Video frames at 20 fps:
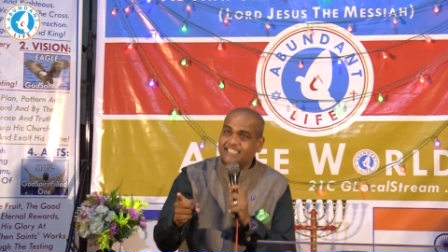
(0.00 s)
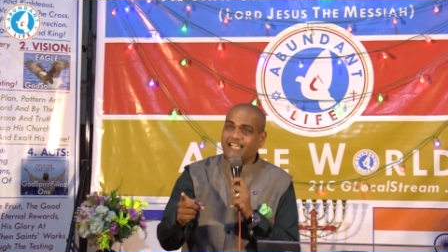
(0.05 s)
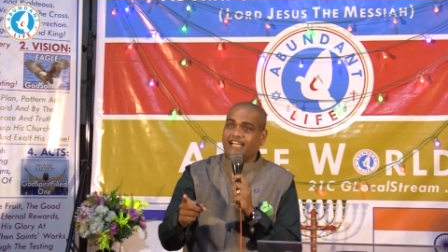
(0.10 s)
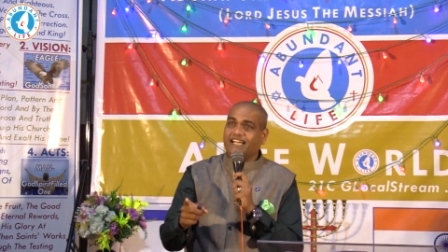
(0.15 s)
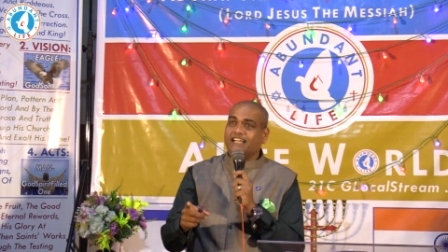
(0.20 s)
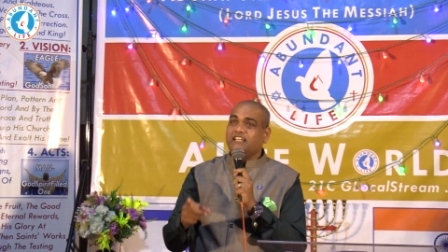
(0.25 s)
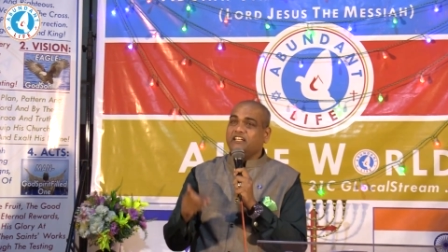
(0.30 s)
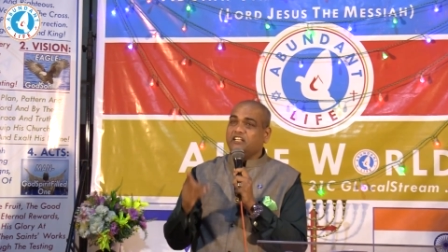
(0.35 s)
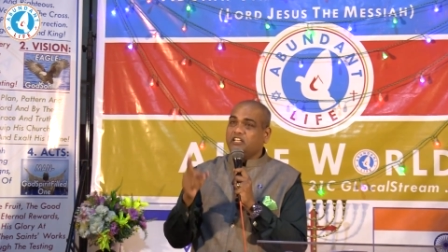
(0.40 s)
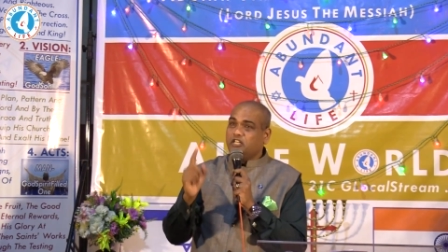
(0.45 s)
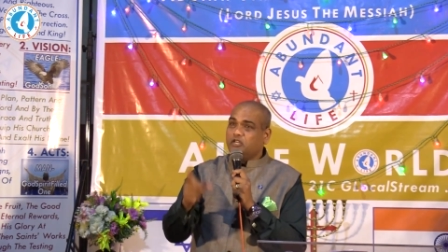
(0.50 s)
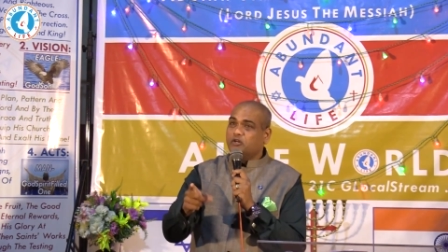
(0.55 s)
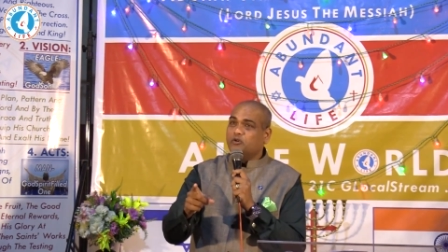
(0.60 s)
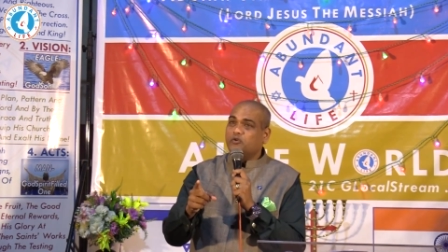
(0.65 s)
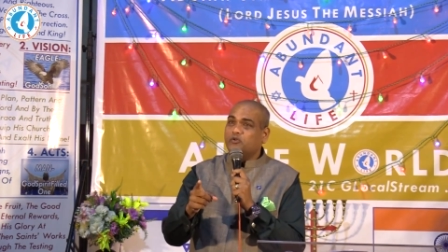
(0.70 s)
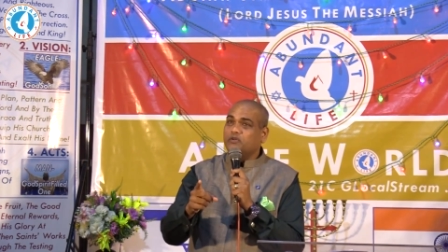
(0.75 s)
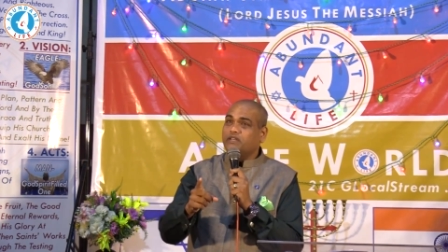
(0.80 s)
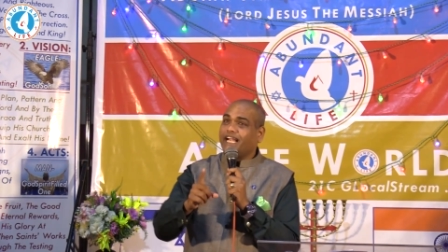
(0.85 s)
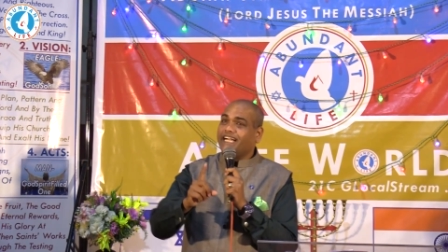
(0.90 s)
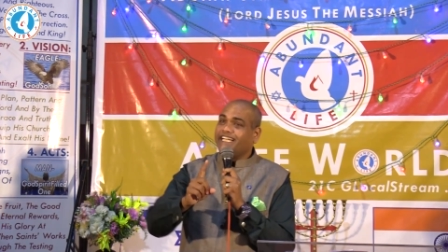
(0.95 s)
son
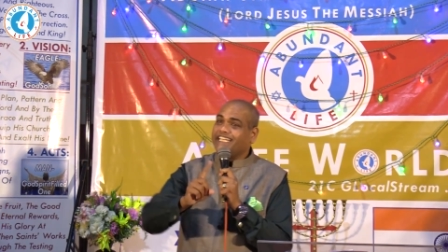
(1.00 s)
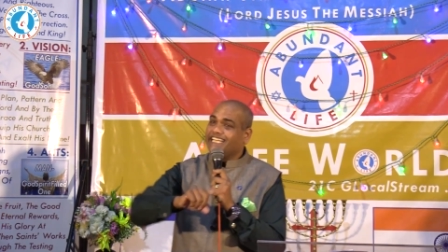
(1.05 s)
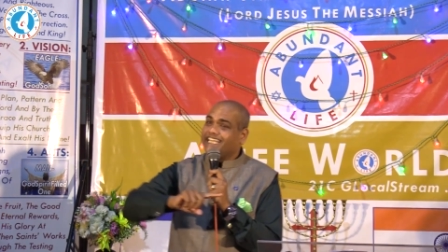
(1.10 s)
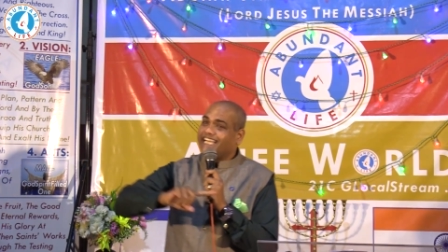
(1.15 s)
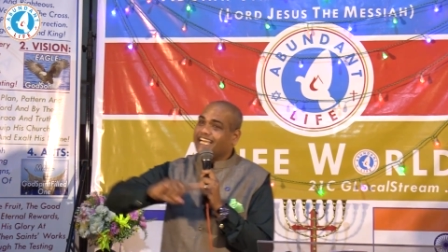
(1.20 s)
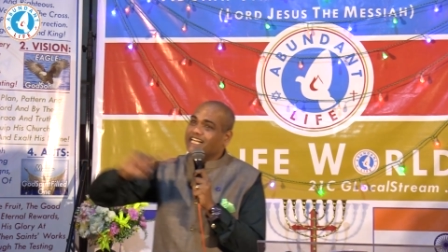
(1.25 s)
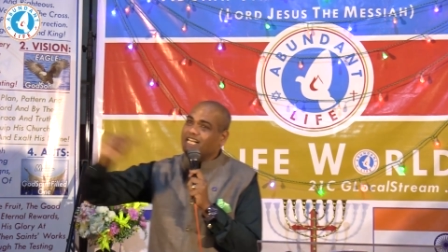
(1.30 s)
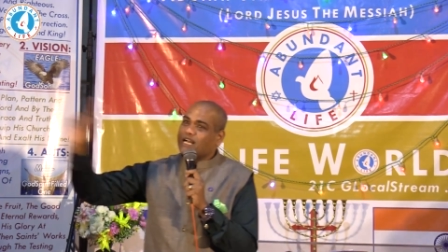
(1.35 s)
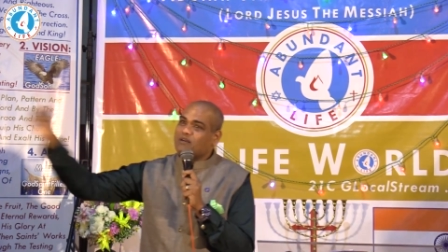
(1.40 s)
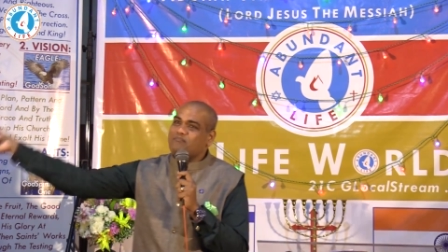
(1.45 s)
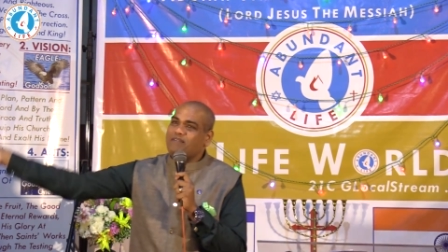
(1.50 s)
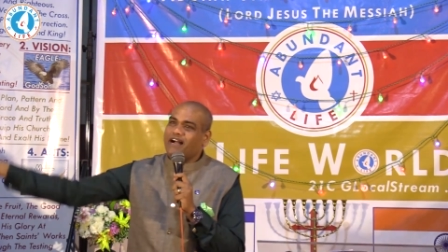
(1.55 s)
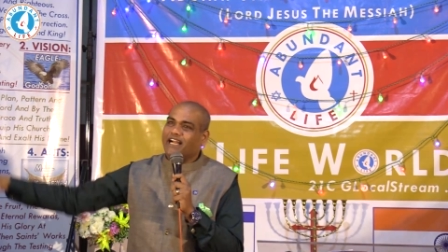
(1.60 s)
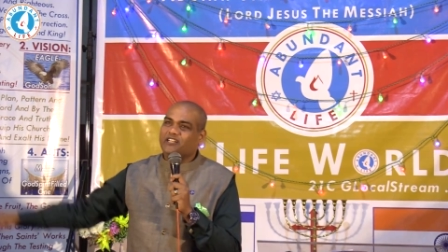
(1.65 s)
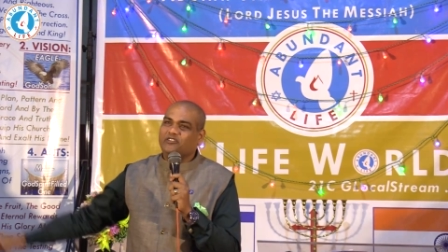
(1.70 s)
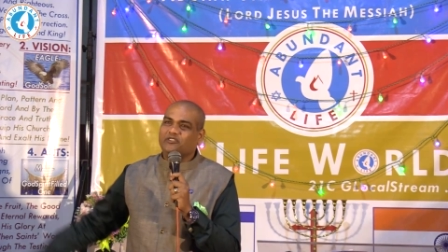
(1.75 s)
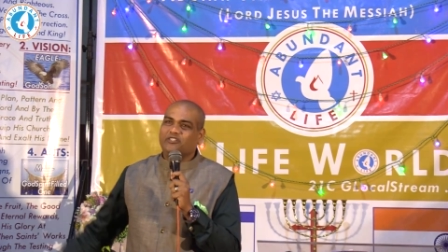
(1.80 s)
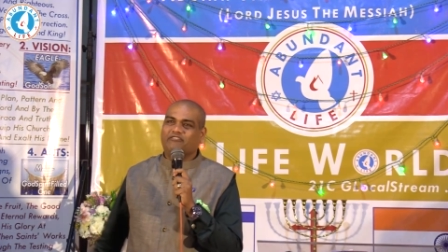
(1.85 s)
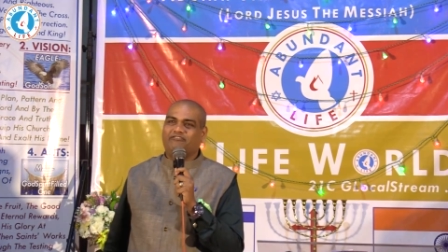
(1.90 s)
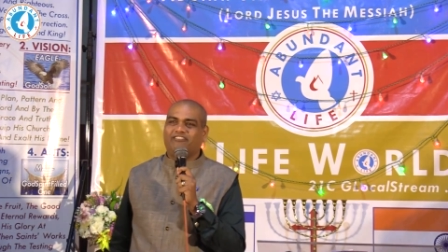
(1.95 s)
knew that he can come
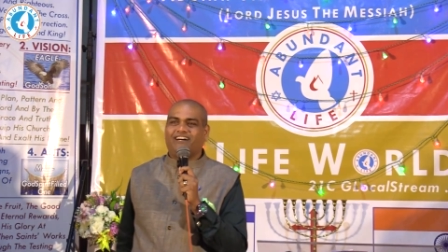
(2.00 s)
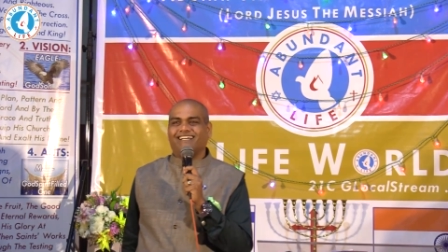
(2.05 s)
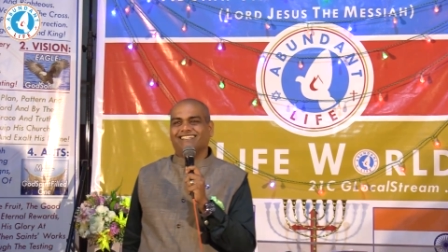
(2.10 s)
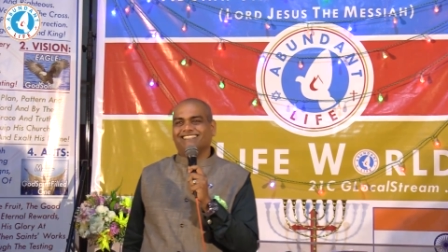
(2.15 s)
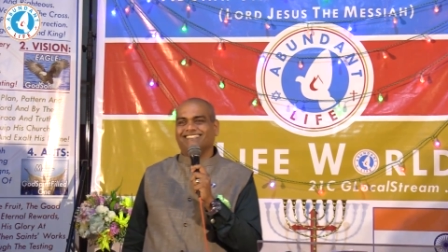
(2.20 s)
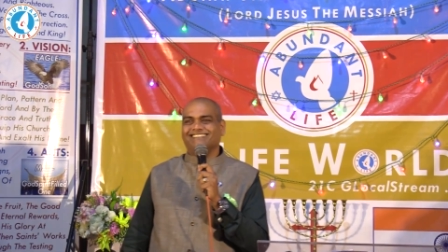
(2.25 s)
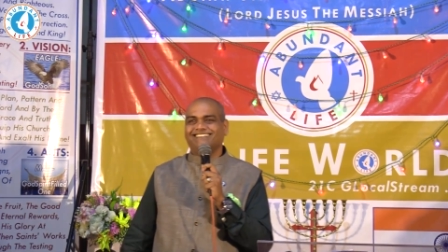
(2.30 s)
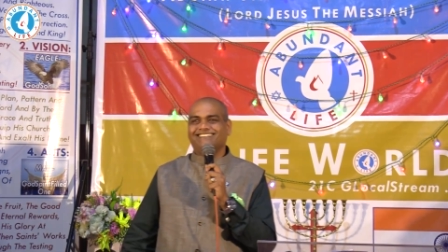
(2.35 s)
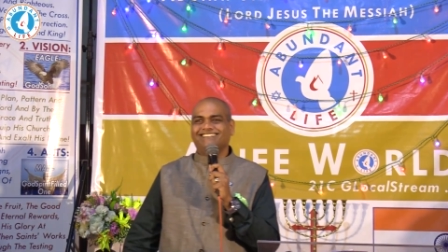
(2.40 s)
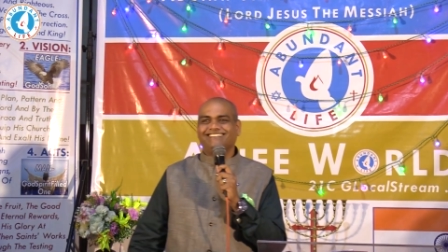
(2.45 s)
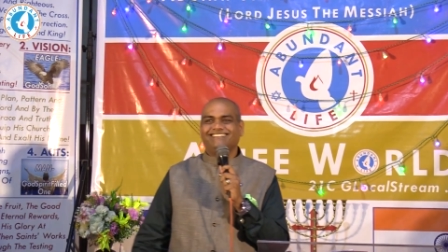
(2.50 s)
back to the father.